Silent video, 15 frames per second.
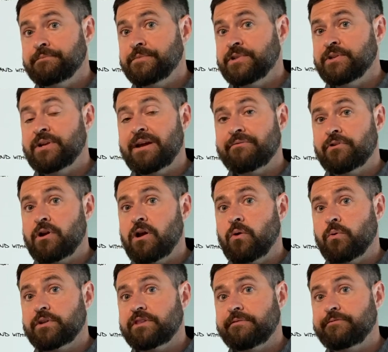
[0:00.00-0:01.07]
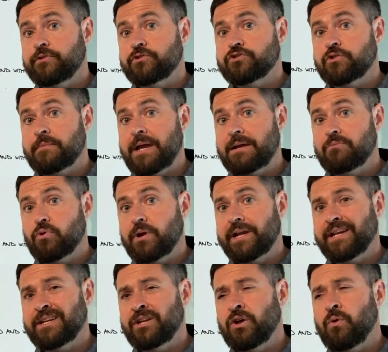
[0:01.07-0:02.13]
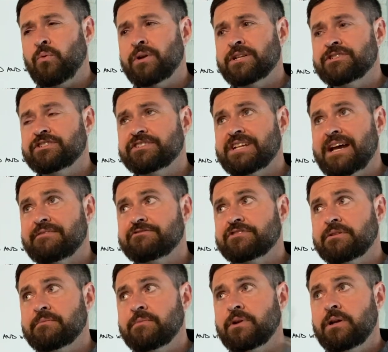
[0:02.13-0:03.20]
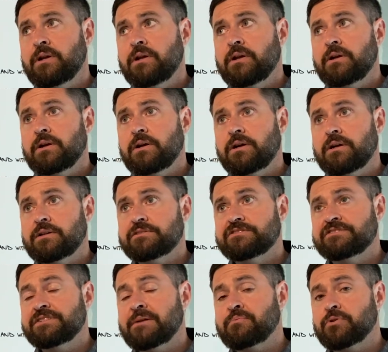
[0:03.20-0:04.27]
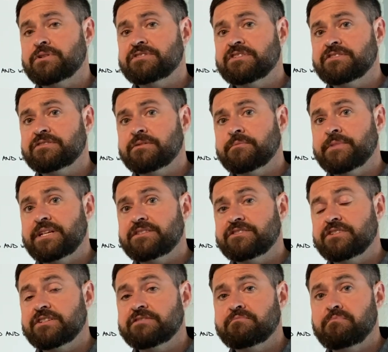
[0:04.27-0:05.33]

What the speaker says: you never know what the future may bring, and you don't want to just have some separate system that's just